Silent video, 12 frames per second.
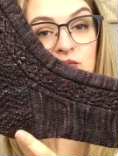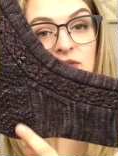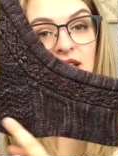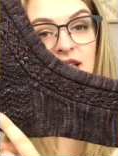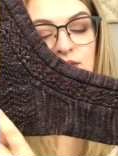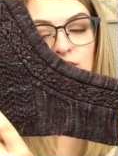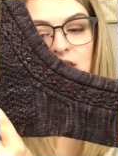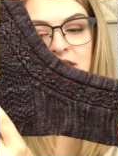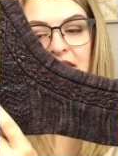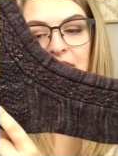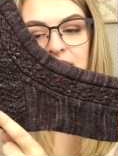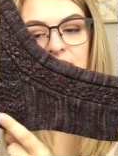does run
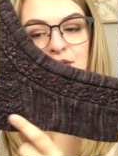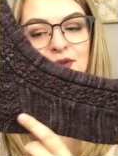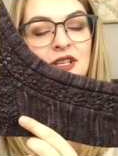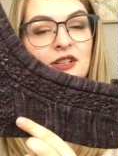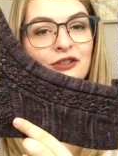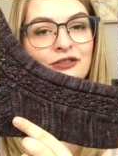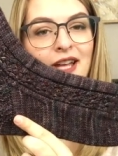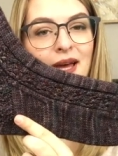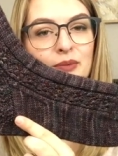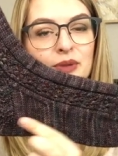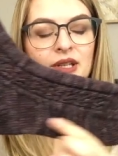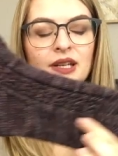down into the heel
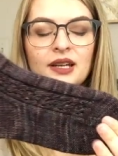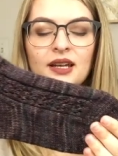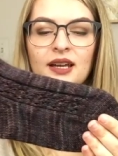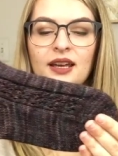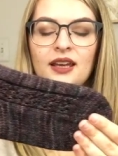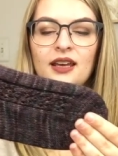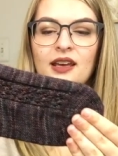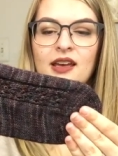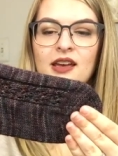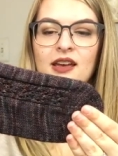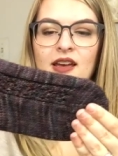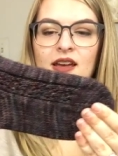flap,
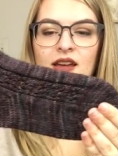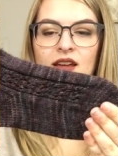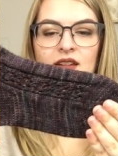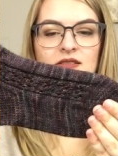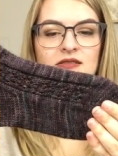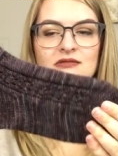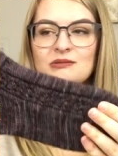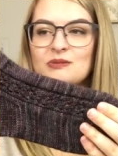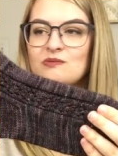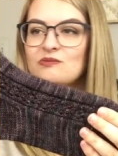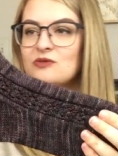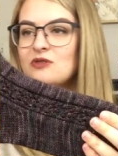
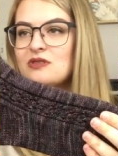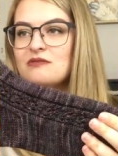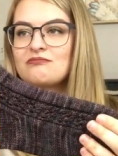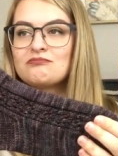and